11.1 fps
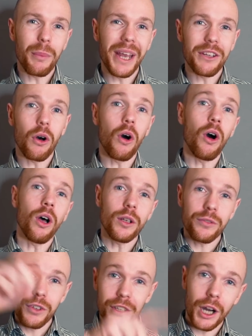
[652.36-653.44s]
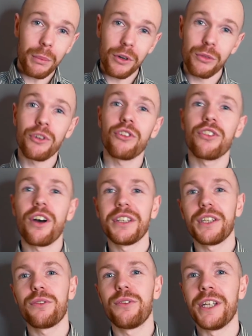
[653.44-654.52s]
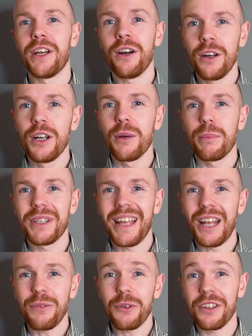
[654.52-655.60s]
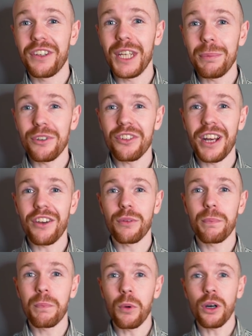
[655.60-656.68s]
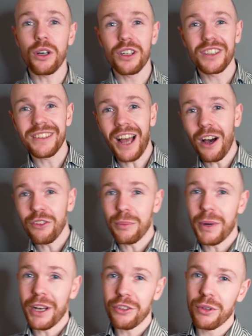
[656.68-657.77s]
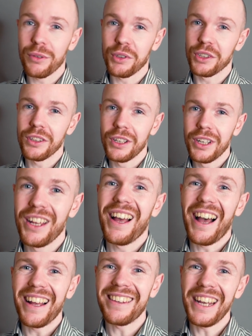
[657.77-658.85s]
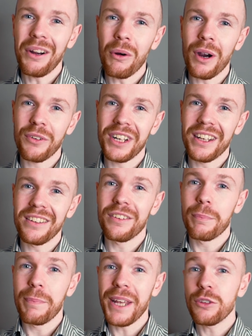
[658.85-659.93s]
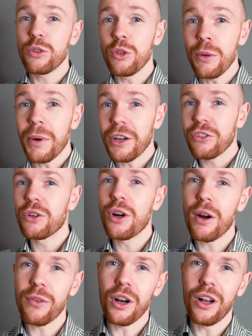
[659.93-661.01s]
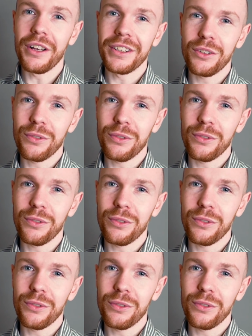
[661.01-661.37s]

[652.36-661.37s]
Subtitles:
made all of the numbers which you saw in this video, but then for the depreciation per 1000 miles driven. I think however that is a bit too much to cover all in this